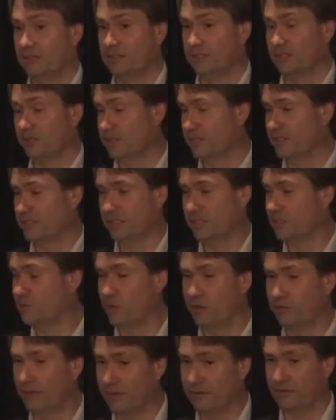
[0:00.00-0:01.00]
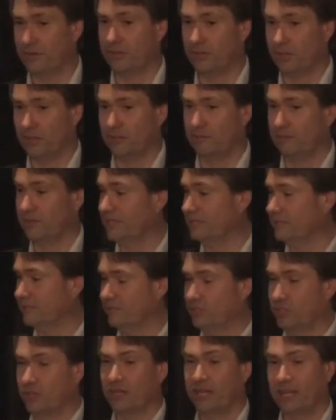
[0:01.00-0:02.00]
So this is a $1,200 piece of
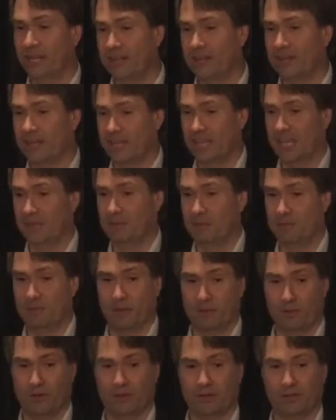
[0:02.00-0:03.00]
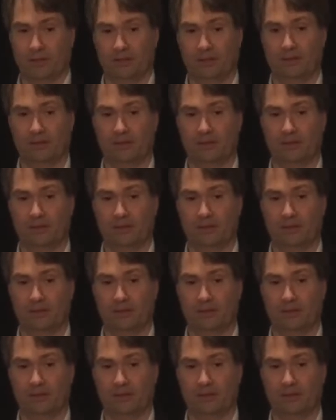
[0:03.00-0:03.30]
shiny that I keep in my pocket.